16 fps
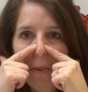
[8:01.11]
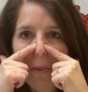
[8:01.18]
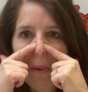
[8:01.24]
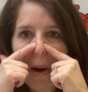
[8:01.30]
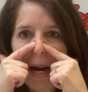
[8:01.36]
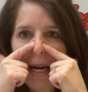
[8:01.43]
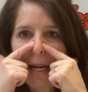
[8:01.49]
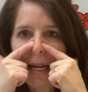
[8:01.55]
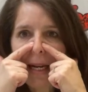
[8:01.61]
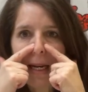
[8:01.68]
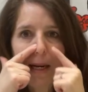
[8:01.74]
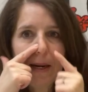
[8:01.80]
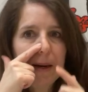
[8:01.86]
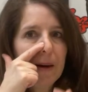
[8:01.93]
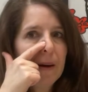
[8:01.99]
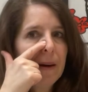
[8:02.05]
right
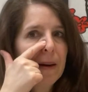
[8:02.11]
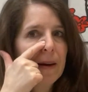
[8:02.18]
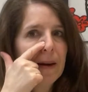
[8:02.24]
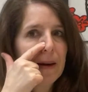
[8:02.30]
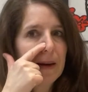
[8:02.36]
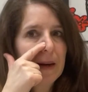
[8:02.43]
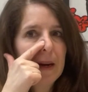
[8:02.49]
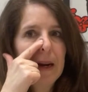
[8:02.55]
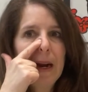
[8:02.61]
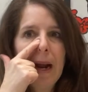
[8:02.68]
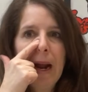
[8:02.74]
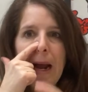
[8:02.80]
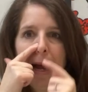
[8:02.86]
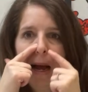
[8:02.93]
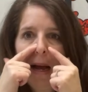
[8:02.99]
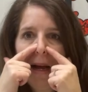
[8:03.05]
here,
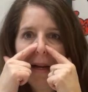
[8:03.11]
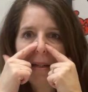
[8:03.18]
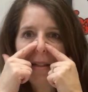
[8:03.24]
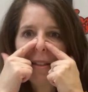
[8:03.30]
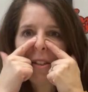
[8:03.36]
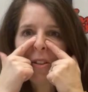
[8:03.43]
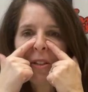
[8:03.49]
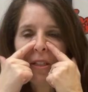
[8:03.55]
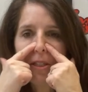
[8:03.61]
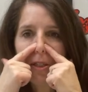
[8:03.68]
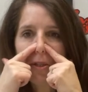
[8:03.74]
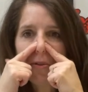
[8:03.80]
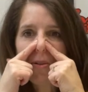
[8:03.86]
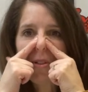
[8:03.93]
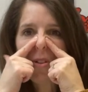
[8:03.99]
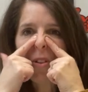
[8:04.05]
and you can
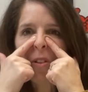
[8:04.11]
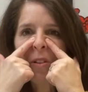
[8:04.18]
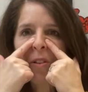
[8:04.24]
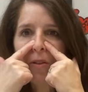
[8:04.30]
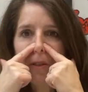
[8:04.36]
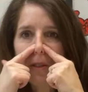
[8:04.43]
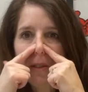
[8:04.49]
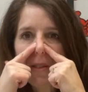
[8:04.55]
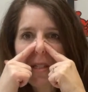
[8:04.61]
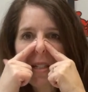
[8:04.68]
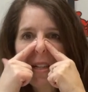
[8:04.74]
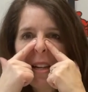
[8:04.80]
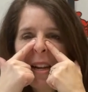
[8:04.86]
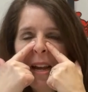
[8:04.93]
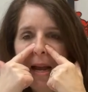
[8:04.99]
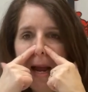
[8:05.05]
do circles
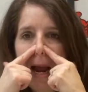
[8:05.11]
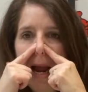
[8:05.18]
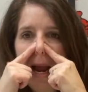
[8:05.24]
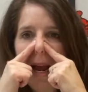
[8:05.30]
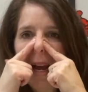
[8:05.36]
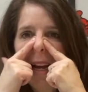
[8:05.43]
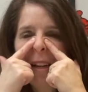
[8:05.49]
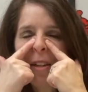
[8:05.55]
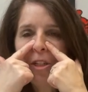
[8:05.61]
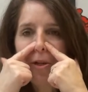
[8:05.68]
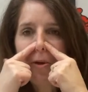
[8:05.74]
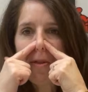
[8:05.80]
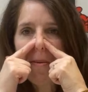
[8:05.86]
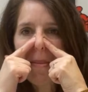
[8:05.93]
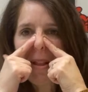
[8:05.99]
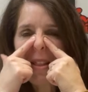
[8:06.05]
and do
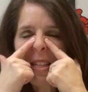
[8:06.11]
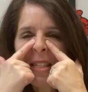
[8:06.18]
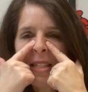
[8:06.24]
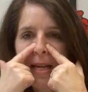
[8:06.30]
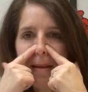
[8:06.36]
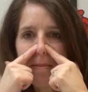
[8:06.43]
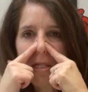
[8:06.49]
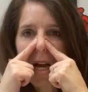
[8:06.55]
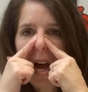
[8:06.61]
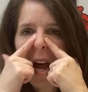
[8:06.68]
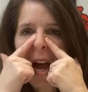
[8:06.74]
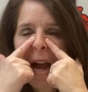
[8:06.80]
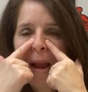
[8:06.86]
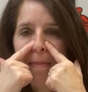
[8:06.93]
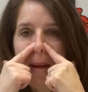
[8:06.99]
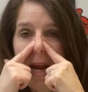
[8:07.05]
them at the same
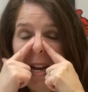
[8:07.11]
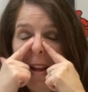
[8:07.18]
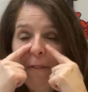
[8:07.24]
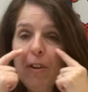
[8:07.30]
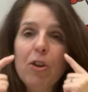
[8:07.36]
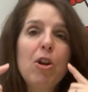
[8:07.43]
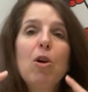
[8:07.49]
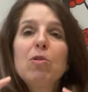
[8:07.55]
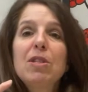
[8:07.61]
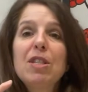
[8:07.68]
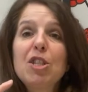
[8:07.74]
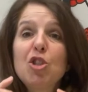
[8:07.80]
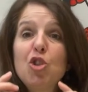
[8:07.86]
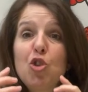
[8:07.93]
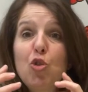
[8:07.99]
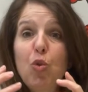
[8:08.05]
time. And if your nose
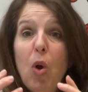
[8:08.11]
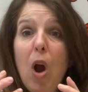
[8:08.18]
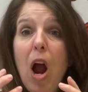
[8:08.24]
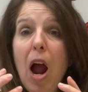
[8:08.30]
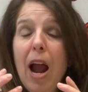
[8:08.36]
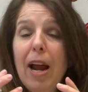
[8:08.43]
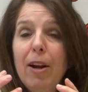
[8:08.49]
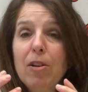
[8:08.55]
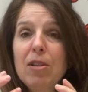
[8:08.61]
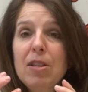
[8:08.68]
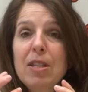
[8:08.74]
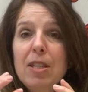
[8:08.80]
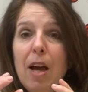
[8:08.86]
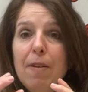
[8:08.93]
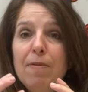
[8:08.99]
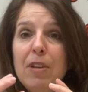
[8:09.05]
is dry or
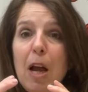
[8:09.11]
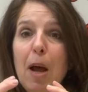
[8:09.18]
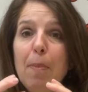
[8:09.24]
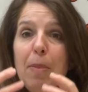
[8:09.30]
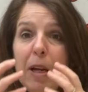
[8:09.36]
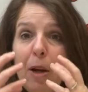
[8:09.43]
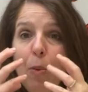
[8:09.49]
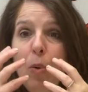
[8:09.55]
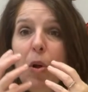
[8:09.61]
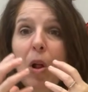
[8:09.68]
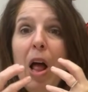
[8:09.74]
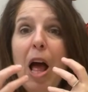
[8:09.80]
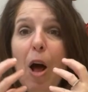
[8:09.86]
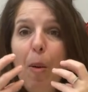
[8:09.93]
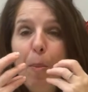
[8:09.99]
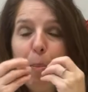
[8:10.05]
stuffed up, it will
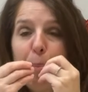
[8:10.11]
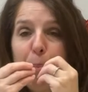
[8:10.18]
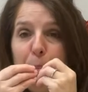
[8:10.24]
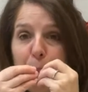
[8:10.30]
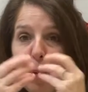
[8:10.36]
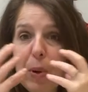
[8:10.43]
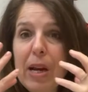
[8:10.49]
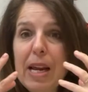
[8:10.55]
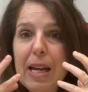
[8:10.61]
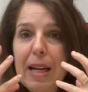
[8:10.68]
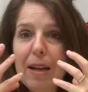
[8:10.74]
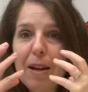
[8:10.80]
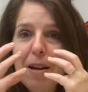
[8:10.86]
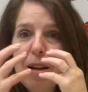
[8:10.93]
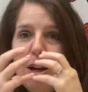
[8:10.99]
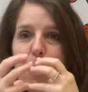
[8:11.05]
help
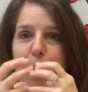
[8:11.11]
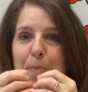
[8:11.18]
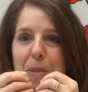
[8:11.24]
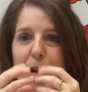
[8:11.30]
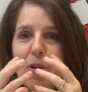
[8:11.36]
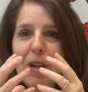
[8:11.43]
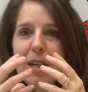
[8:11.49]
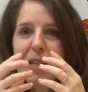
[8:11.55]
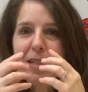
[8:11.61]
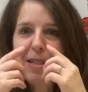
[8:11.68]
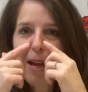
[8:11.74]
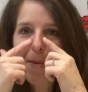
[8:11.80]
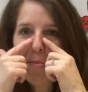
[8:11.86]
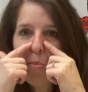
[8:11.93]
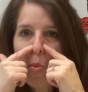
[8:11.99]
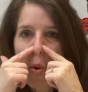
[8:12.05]
bring mucus
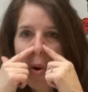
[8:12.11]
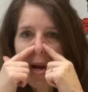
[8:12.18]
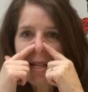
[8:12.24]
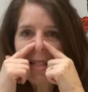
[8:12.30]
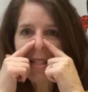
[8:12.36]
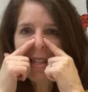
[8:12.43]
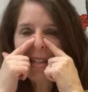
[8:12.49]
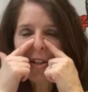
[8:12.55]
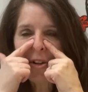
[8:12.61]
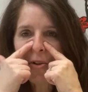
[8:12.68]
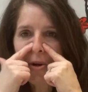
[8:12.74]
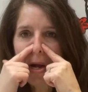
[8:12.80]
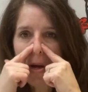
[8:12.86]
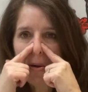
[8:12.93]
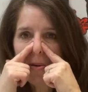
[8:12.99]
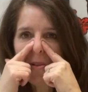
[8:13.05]
and moisten your
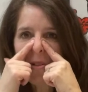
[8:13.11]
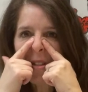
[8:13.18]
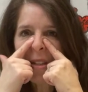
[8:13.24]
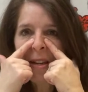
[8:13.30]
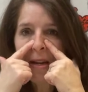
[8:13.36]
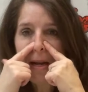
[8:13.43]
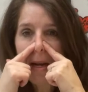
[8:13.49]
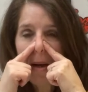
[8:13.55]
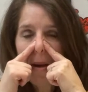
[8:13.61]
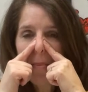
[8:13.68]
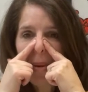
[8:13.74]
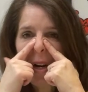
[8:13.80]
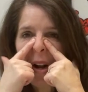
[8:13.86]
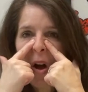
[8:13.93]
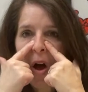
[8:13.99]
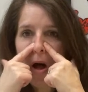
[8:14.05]
nose,
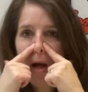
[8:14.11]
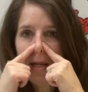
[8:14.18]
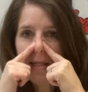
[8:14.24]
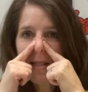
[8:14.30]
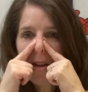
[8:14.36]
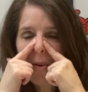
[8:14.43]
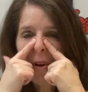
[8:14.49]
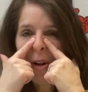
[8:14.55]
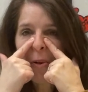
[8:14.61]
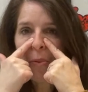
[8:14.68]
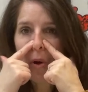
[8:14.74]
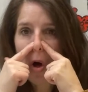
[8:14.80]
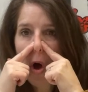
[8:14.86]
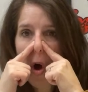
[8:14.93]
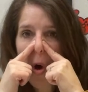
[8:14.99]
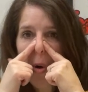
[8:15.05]
but also it
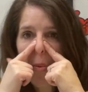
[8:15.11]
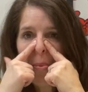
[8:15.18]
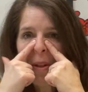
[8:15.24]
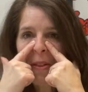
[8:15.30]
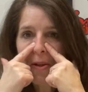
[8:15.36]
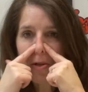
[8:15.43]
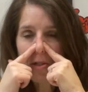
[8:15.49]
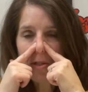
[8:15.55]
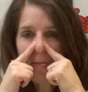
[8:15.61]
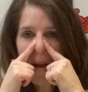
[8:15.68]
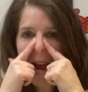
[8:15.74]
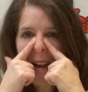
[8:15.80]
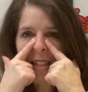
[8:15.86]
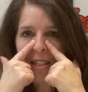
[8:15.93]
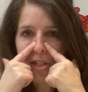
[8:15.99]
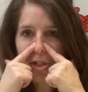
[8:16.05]
will open those
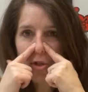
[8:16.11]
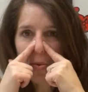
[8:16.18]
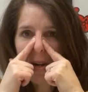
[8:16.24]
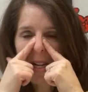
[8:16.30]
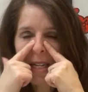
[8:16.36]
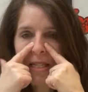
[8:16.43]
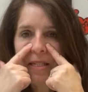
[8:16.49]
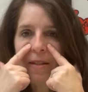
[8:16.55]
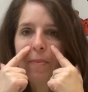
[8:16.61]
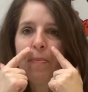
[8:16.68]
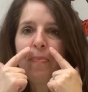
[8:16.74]
passageways.